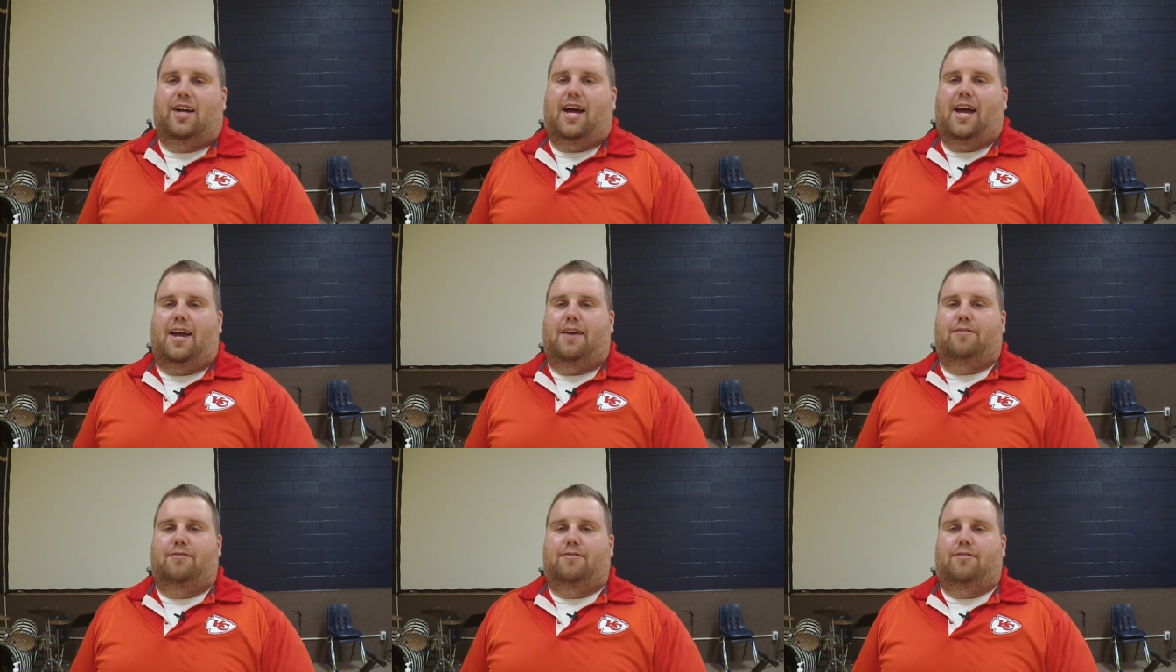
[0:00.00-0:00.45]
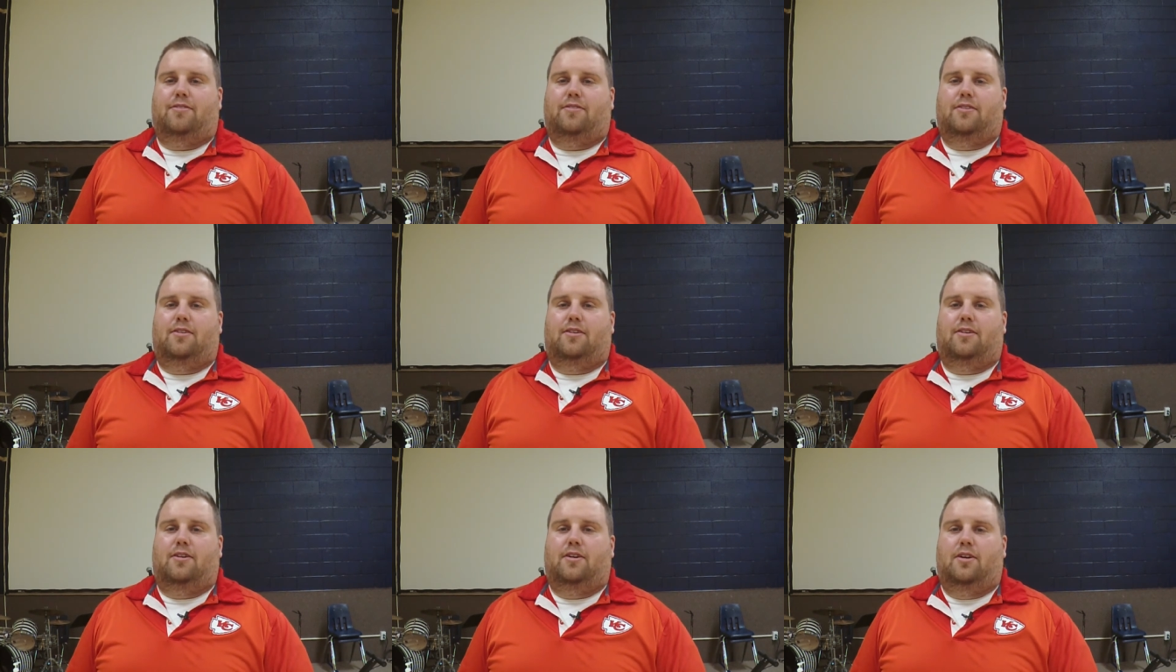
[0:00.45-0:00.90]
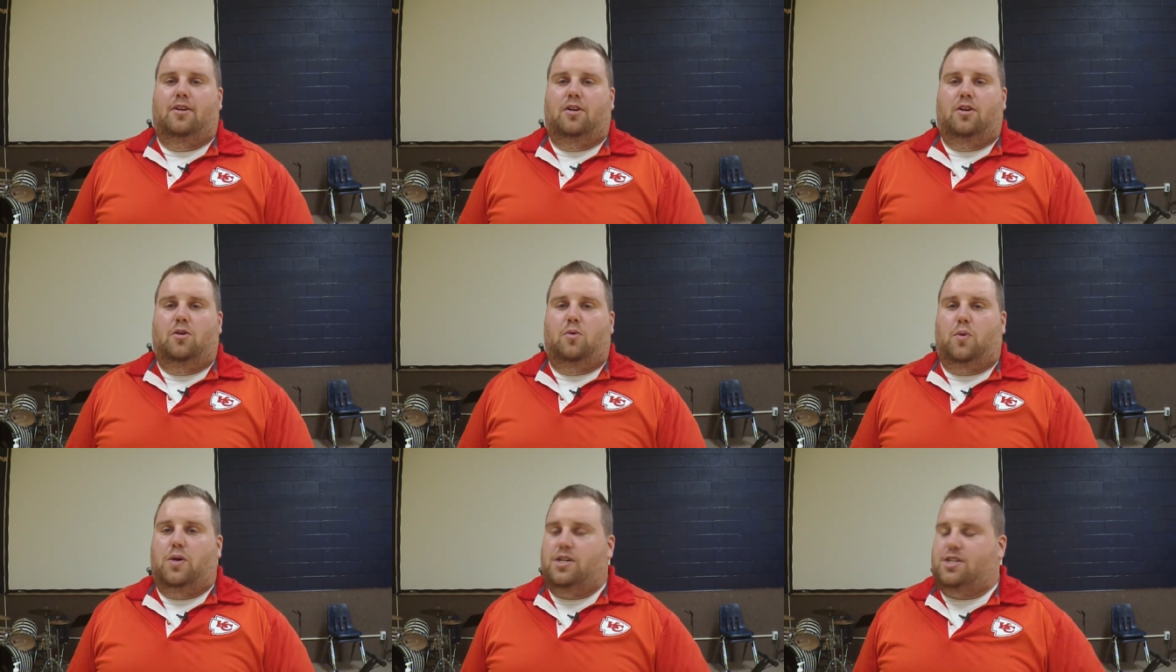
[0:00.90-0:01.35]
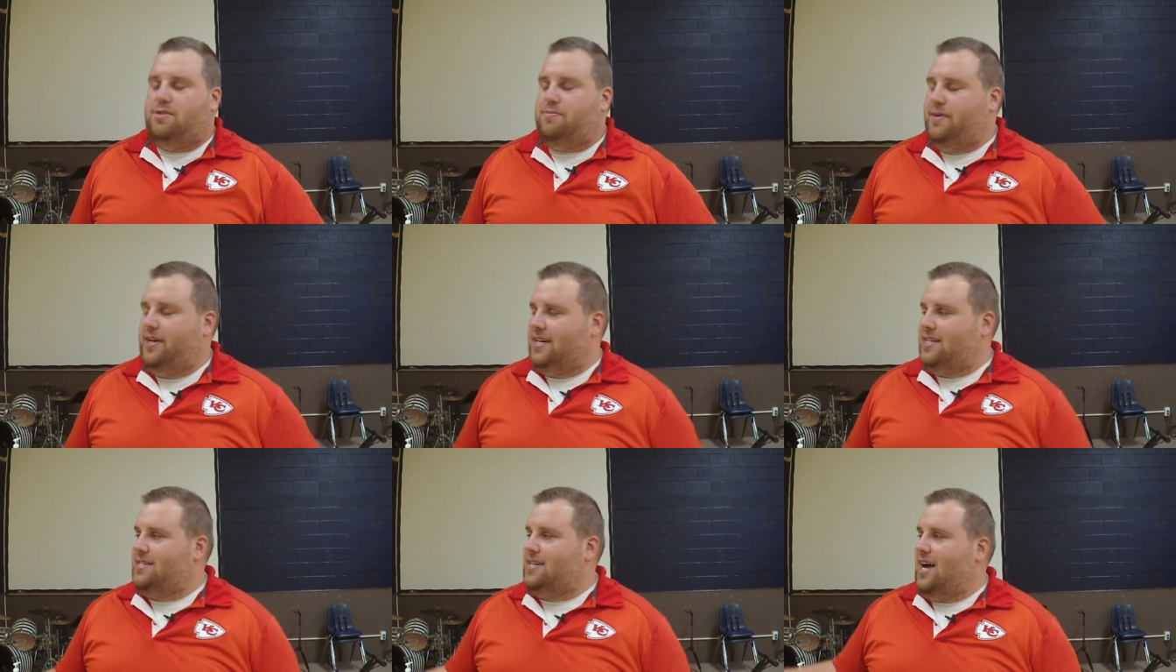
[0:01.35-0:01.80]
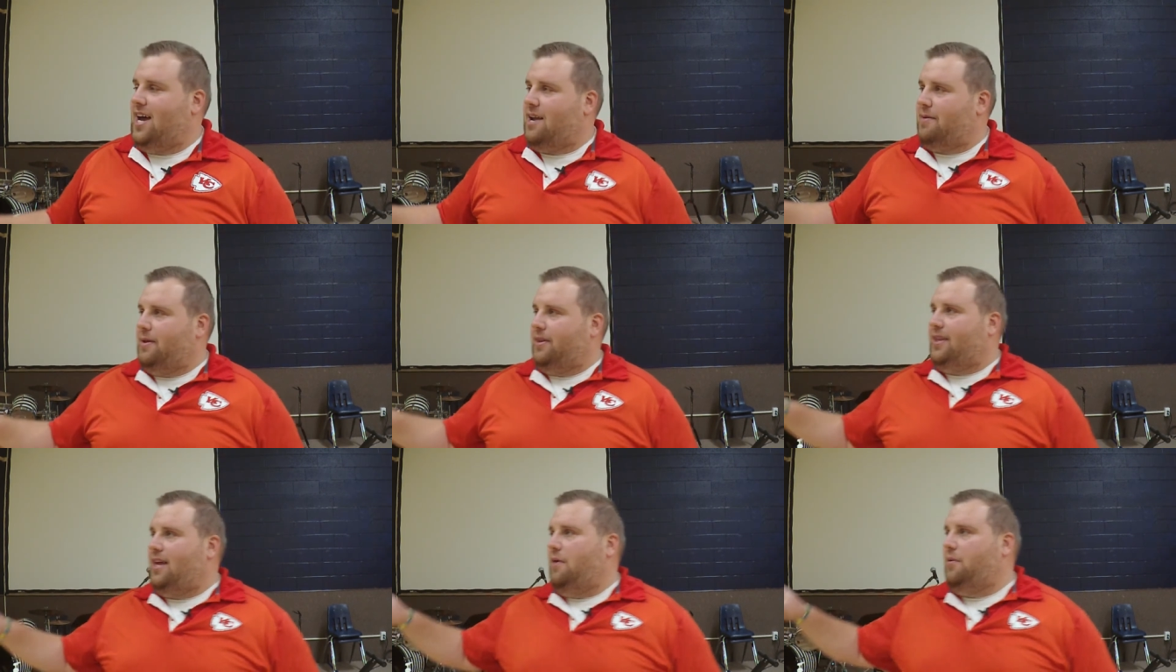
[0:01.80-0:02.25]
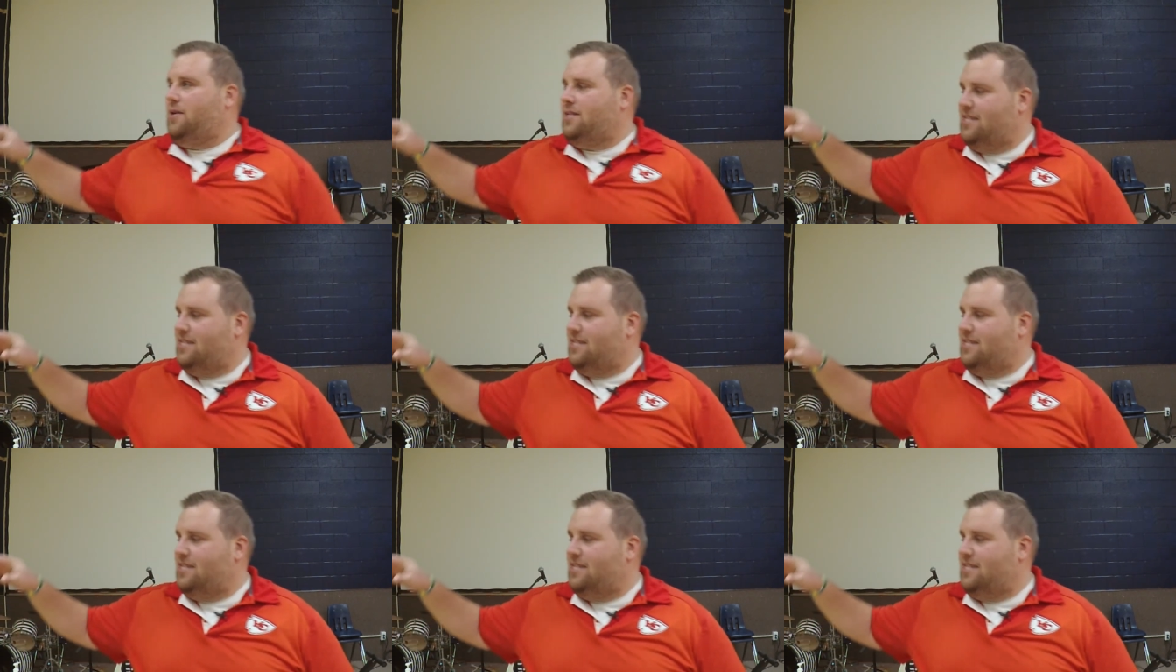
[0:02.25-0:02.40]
life, we should be excited about that.